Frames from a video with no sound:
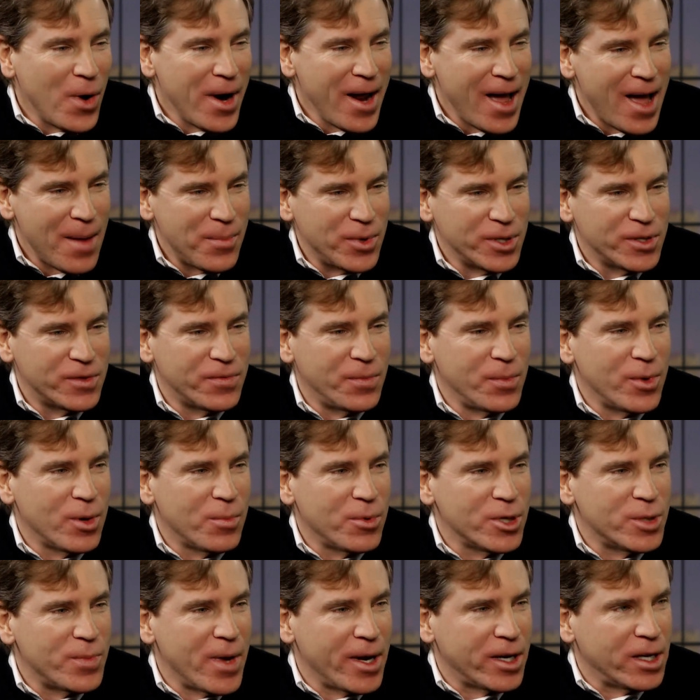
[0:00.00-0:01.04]
what happens from your
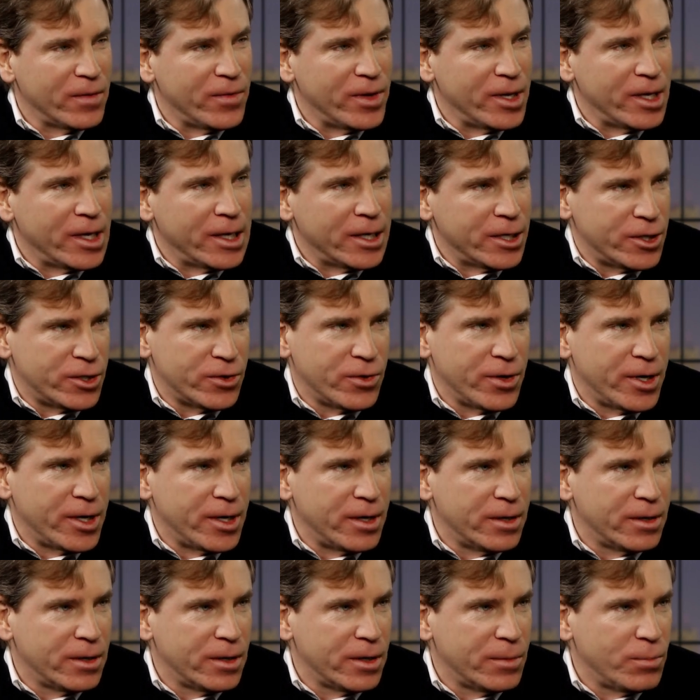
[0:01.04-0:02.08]
perspective in the
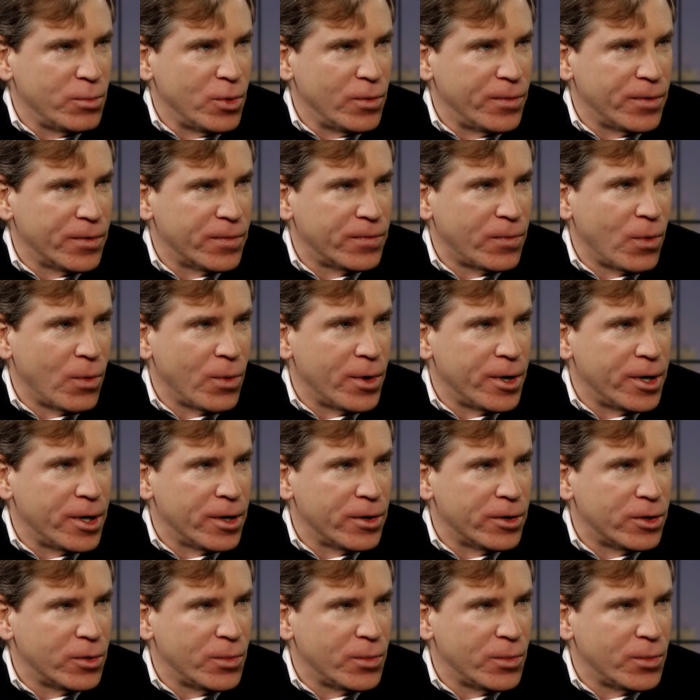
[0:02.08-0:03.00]
industry moving forward here?